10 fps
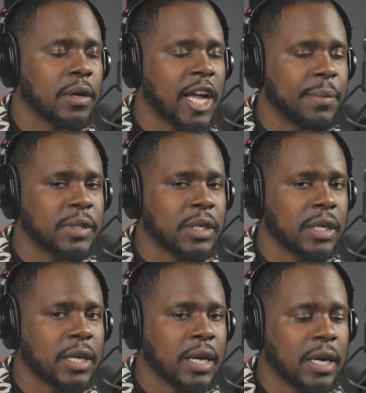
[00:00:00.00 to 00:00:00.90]

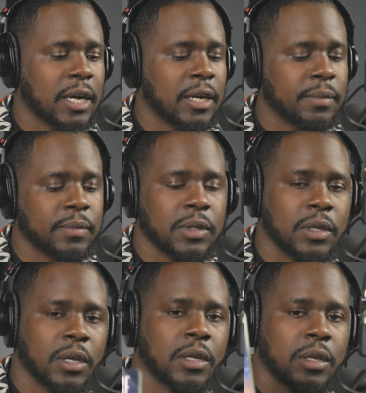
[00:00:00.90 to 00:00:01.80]
amazon.com,
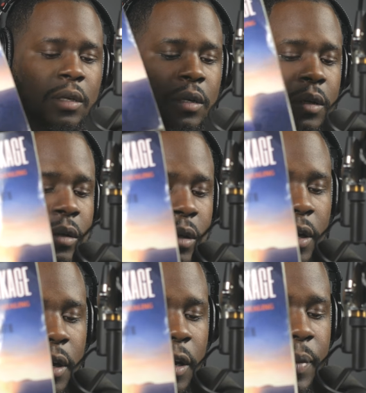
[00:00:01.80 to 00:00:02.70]
Care